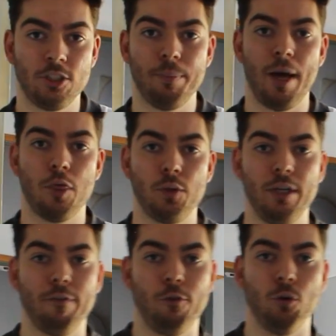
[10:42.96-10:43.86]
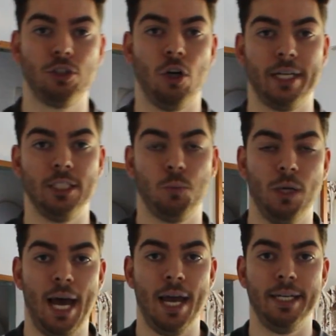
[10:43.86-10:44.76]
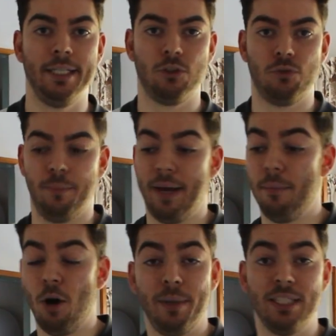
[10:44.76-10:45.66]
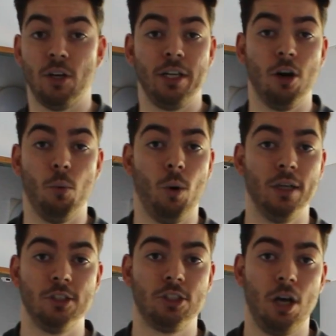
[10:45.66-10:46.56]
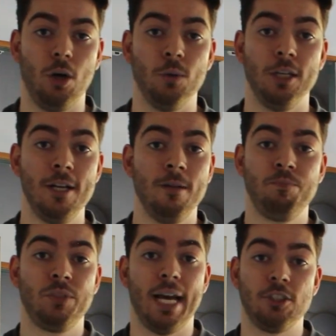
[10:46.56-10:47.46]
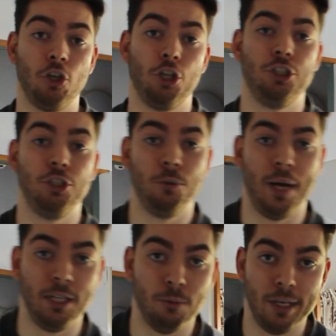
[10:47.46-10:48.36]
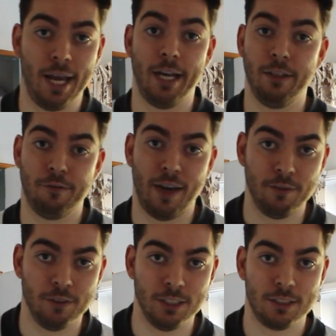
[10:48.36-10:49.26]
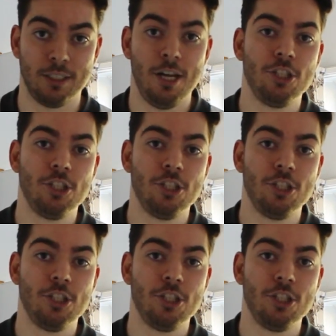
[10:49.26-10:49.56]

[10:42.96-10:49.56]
So about 3 or 4 sockets we'll add in this room. At the moment it's only got one, so that's not going to do anyone any favours.